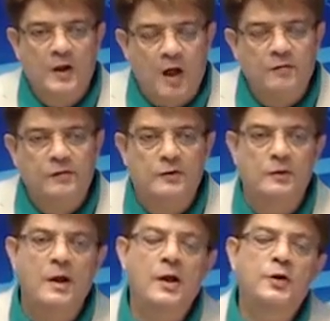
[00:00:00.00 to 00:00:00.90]

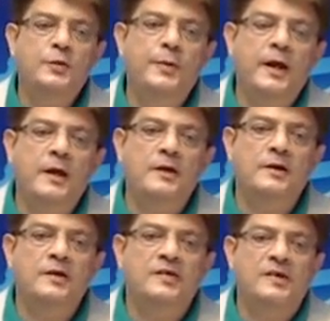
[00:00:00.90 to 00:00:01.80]
Council to be held
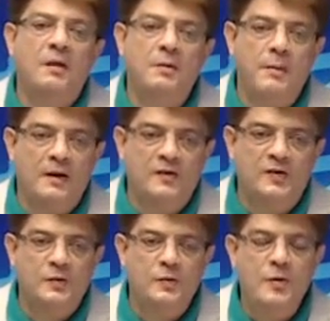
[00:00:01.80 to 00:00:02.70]
in Islamabad
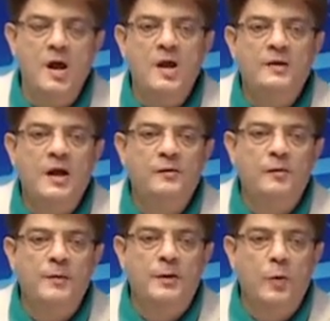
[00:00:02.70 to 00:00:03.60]
soon. That will
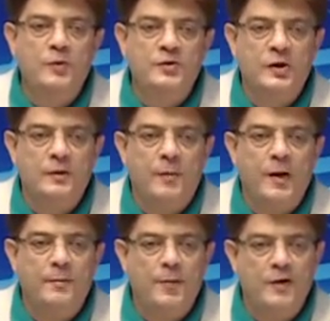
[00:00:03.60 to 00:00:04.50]
be co-chaired
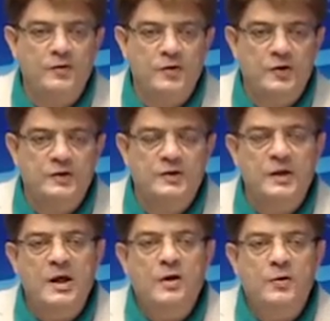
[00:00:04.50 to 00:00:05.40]
by President
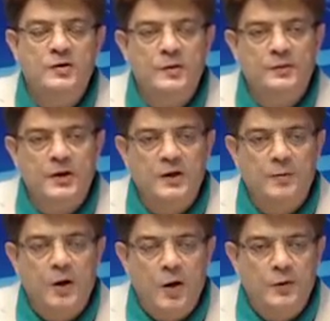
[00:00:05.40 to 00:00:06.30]
Recep Tayyip
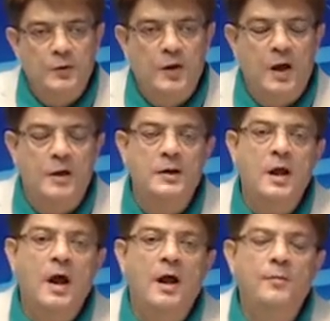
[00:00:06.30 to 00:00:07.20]
Erdogan
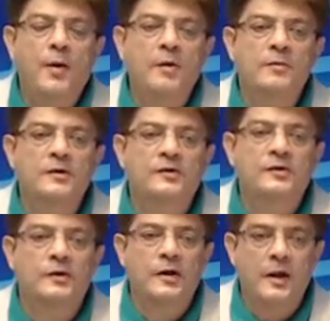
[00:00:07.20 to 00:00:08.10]
and Prime
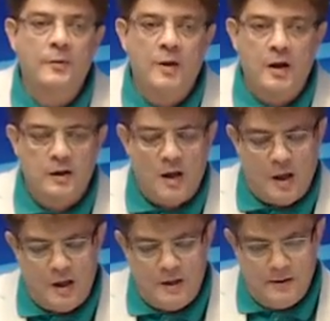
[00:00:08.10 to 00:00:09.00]
Minister Imran
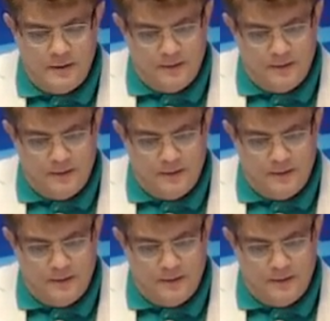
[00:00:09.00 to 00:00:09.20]
Khan.